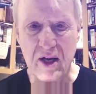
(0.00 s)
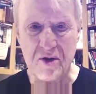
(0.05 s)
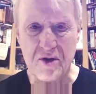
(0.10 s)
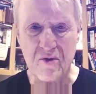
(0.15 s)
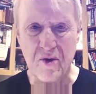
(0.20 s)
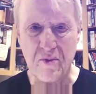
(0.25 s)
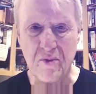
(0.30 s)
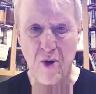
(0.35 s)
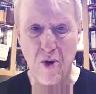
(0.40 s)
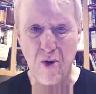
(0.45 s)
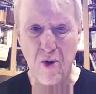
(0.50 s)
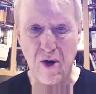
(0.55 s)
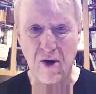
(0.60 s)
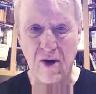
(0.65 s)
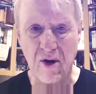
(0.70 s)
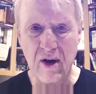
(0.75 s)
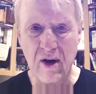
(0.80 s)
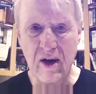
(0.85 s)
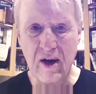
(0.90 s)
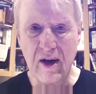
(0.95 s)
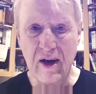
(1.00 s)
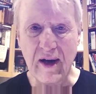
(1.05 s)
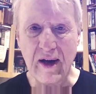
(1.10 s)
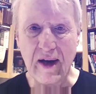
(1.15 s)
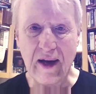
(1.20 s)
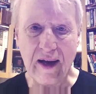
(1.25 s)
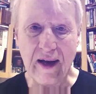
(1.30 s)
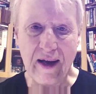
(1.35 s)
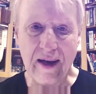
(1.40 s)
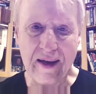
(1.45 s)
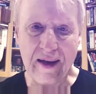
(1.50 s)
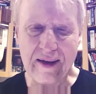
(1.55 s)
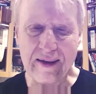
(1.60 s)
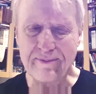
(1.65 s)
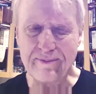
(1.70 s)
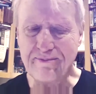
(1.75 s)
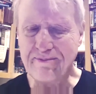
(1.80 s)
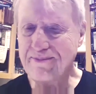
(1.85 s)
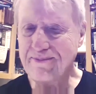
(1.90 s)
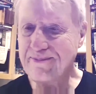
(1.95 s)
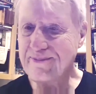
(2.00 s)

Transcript: a reporter and